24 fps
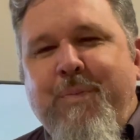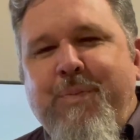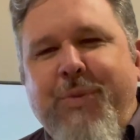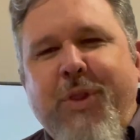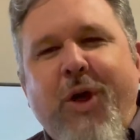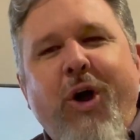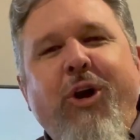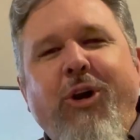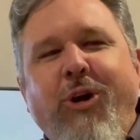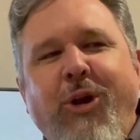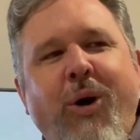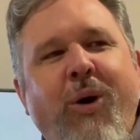
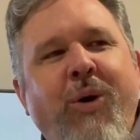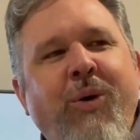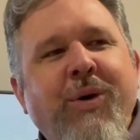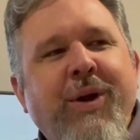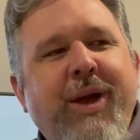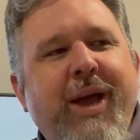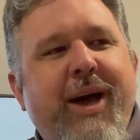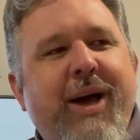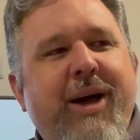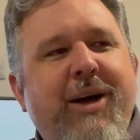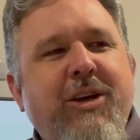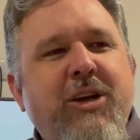No
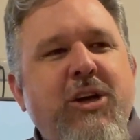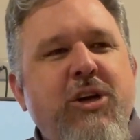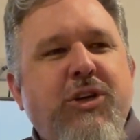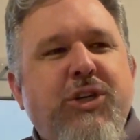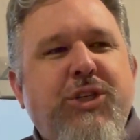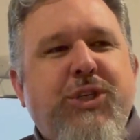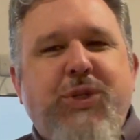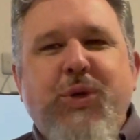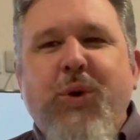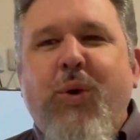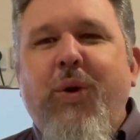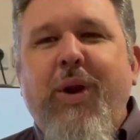longer
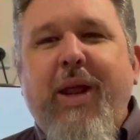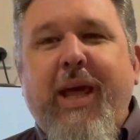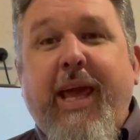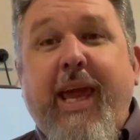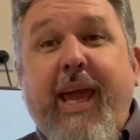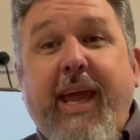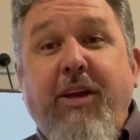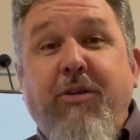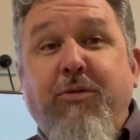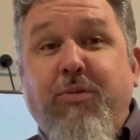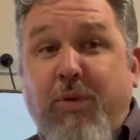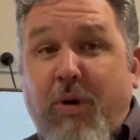surely
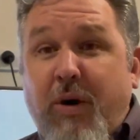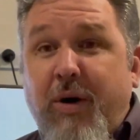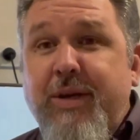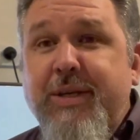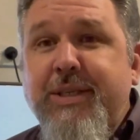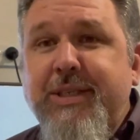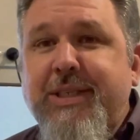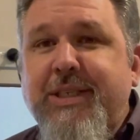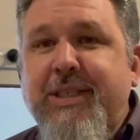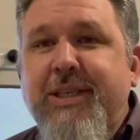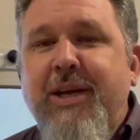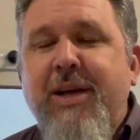he
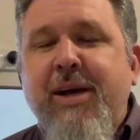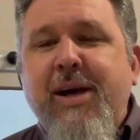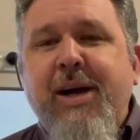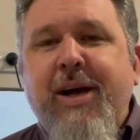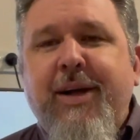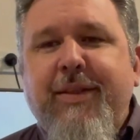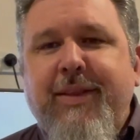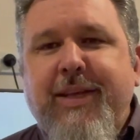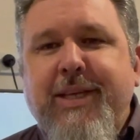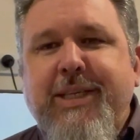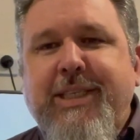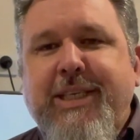was
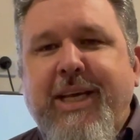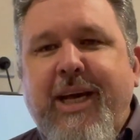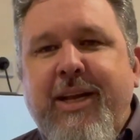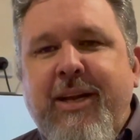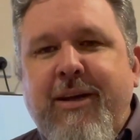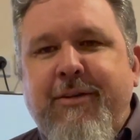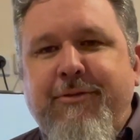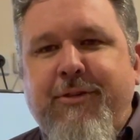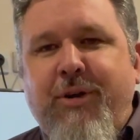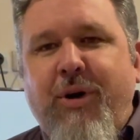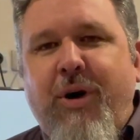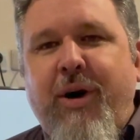the Son
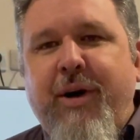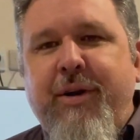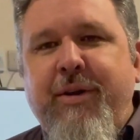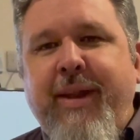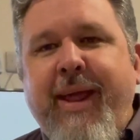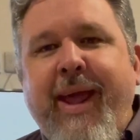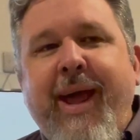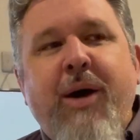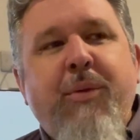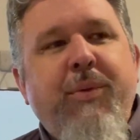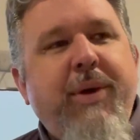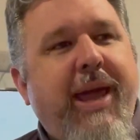of God.
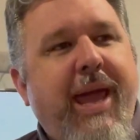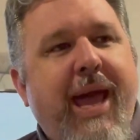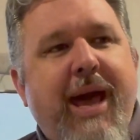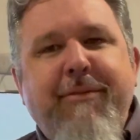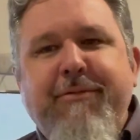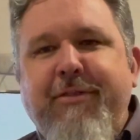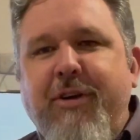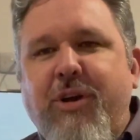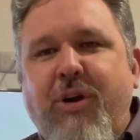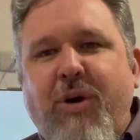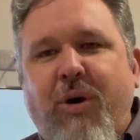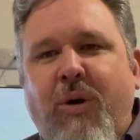Now we
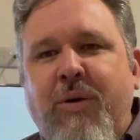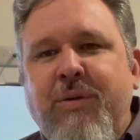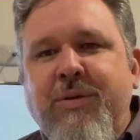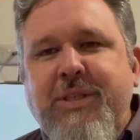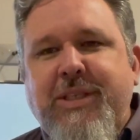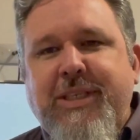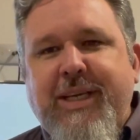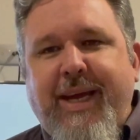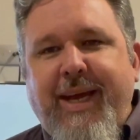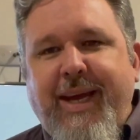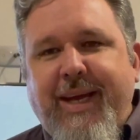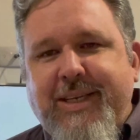have a
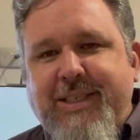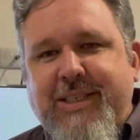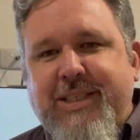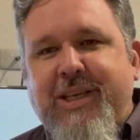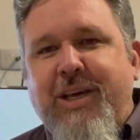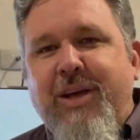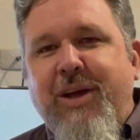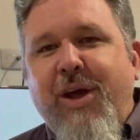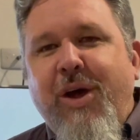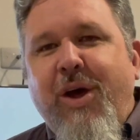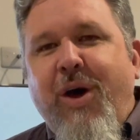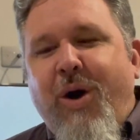
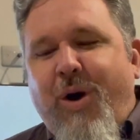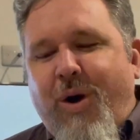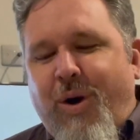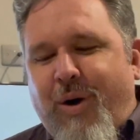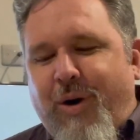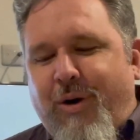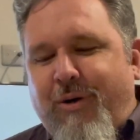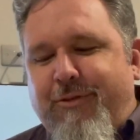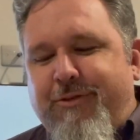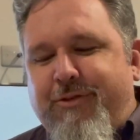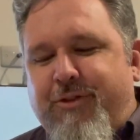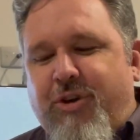context
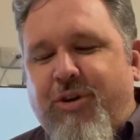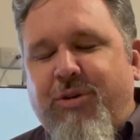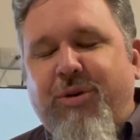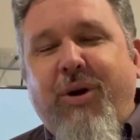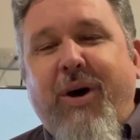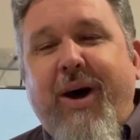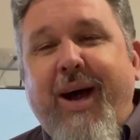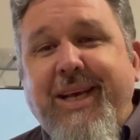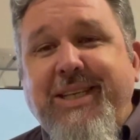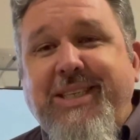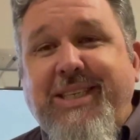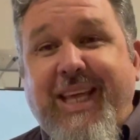of
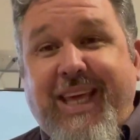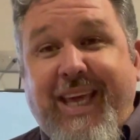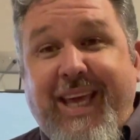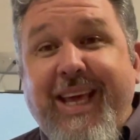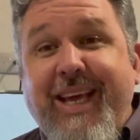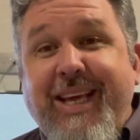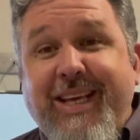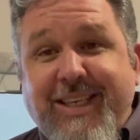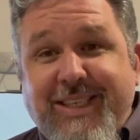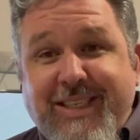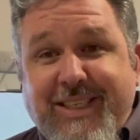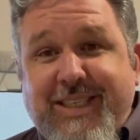Christ
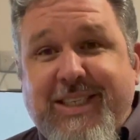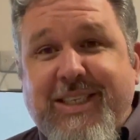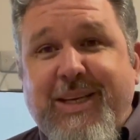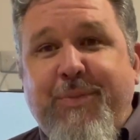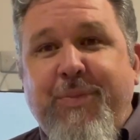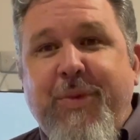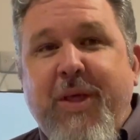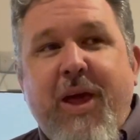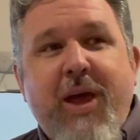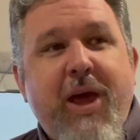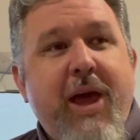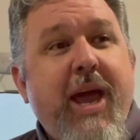
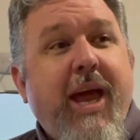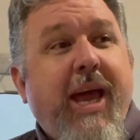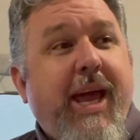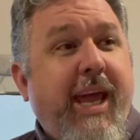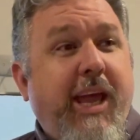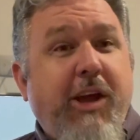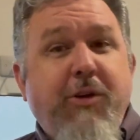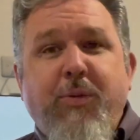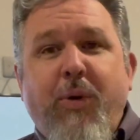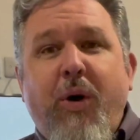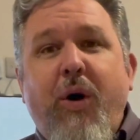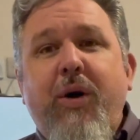is.
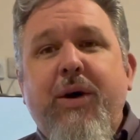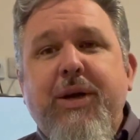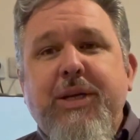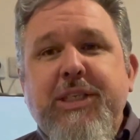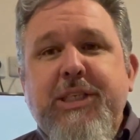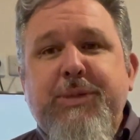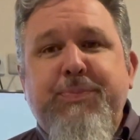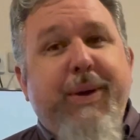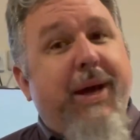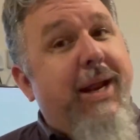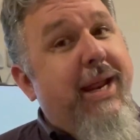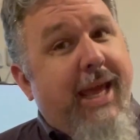He
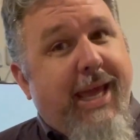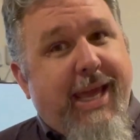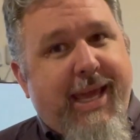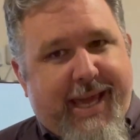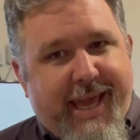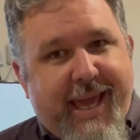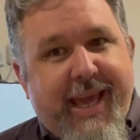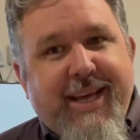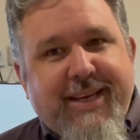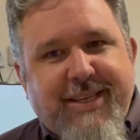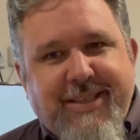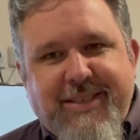was, but
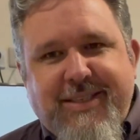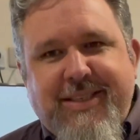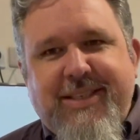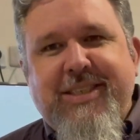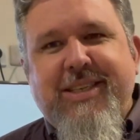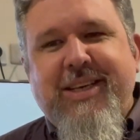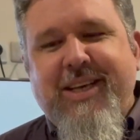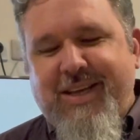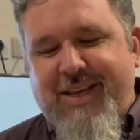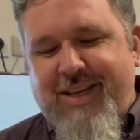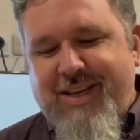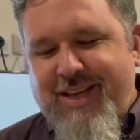he
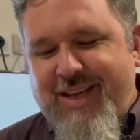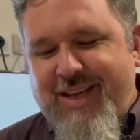is.